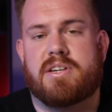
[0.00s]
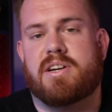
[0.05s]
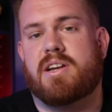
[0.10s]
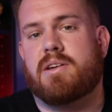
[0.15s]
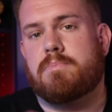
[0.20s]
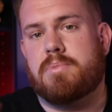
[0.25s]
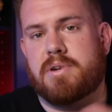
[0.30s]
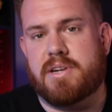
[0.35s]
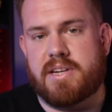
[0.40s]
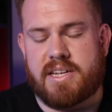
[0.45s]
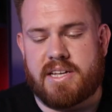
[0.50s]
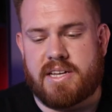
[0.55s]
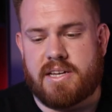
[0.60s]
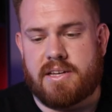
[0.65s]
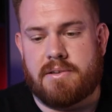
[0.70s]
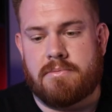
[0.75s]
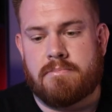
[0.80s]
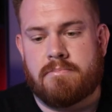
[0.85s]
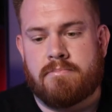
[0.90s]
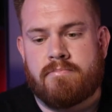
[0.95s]
you're not putting
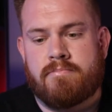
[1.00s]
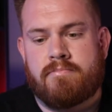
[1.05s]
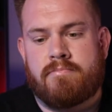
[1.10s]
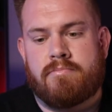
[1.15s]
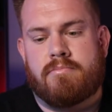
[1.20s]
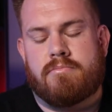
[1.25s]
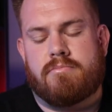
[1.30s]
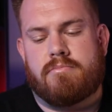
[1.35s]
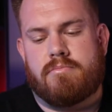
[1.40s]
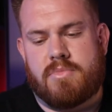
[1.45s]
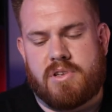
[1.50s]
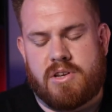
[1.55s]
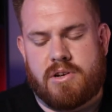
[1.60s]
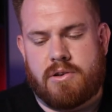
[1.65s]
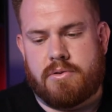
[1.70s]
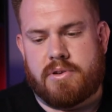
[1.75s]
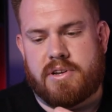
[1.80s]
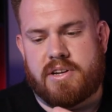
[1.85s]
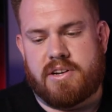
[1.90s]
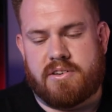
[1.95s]

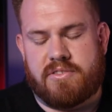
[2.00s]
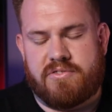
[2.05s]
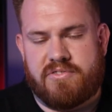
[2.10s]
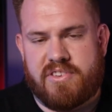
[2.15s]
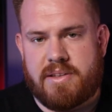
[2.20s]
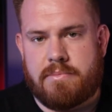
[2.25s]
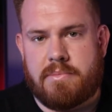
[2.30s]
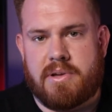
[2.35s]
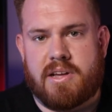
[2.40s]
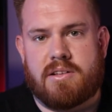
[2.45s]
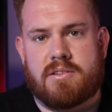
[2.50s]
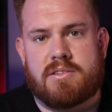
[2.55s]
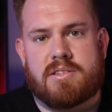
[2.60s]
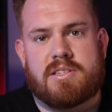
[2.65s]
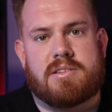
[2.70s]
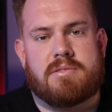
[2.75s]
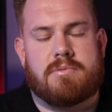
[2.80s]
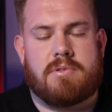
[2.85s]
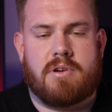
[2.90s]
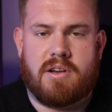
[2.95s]
your V mounts